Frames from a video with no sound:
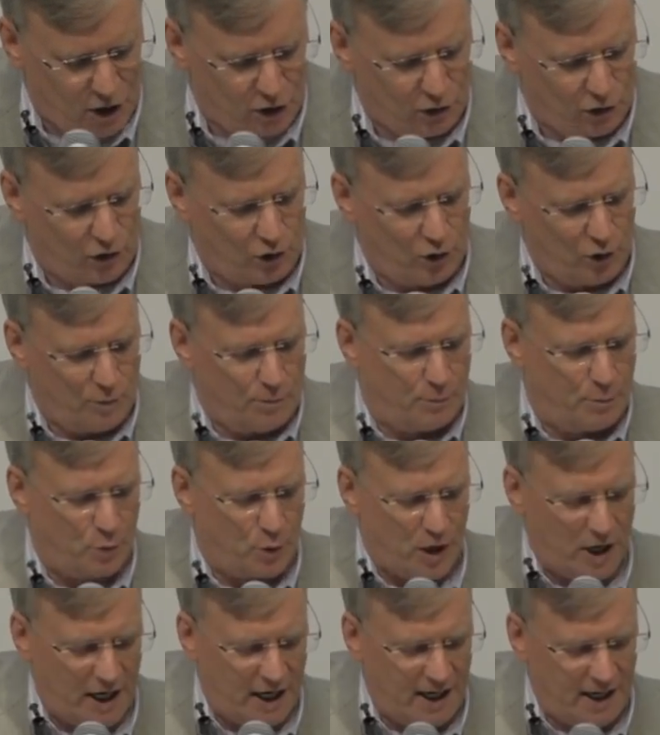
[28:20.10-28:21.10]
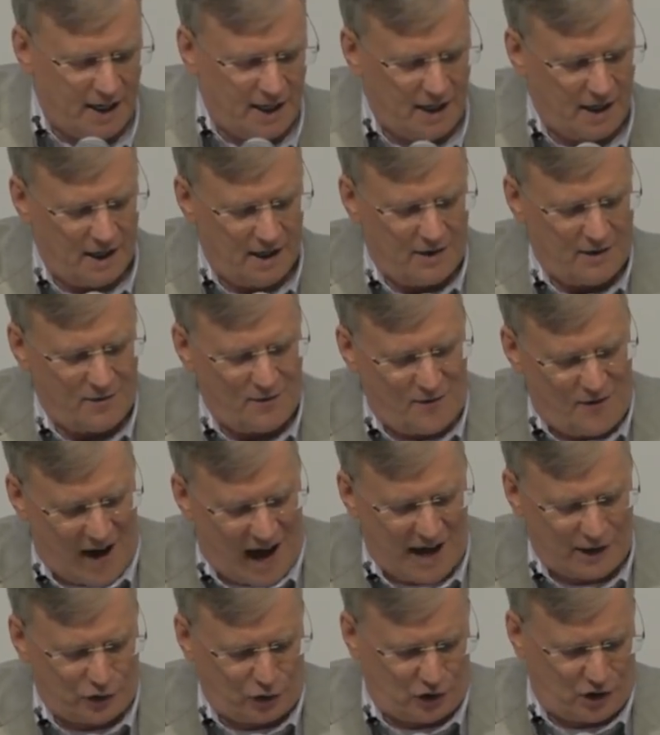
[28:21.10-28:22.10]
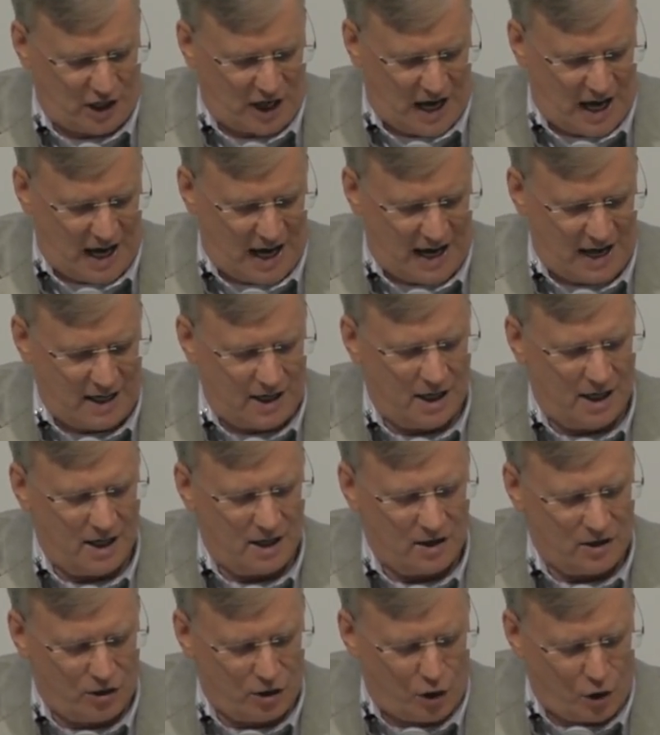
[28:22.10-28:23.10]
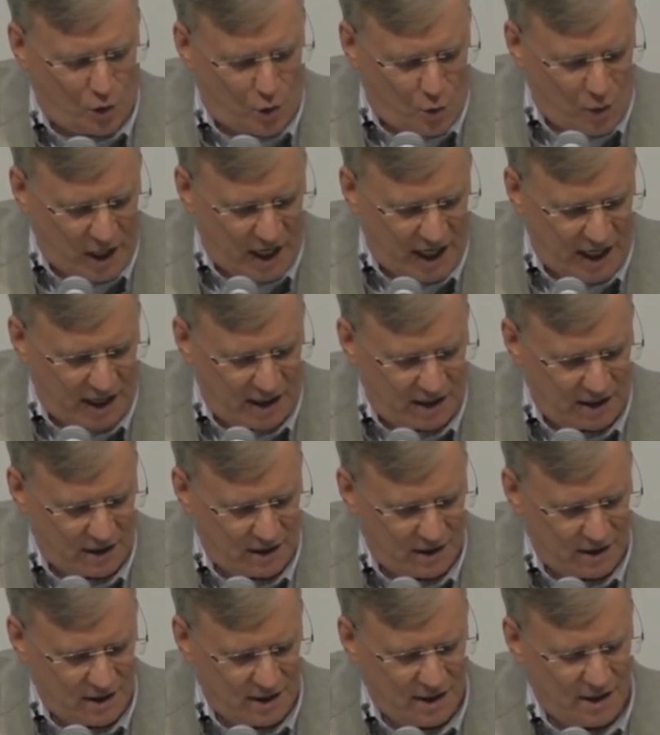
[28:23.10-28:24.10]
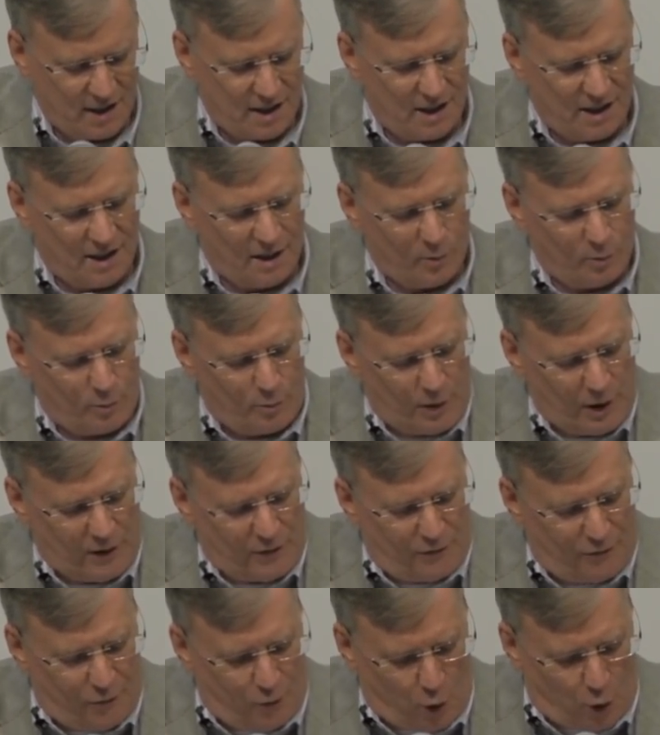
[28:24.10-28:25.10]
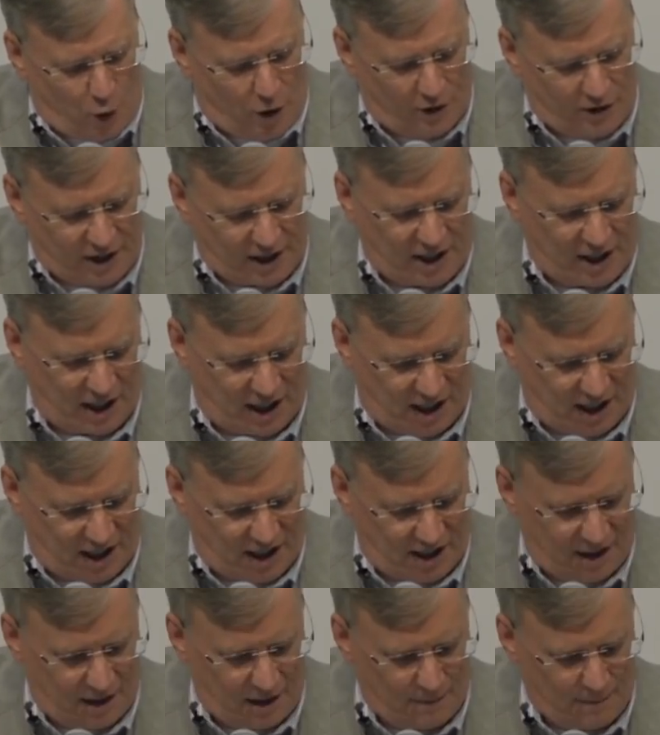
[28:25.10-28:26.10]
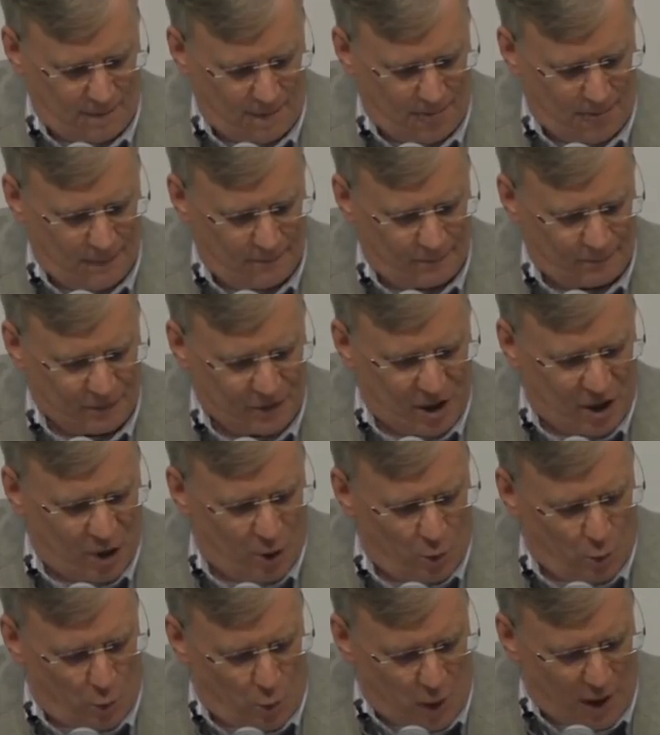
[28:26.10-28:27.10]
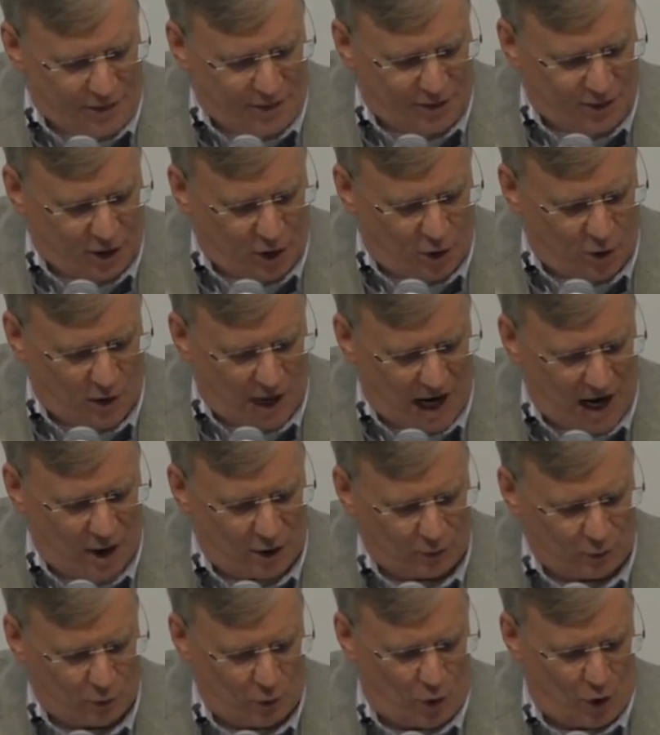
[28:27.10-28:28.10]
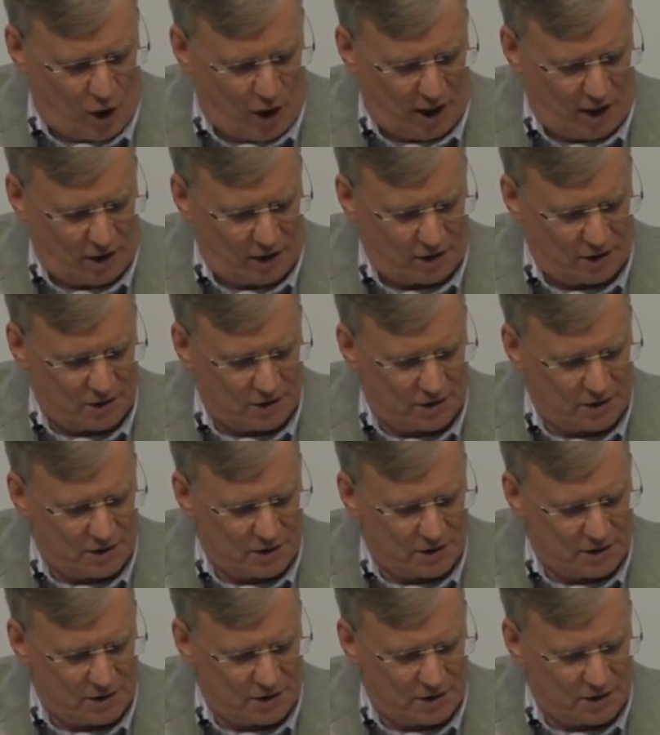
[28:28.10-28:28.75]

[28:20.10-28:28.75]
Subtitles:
to bring Vashti the queen before the king with the crown royal,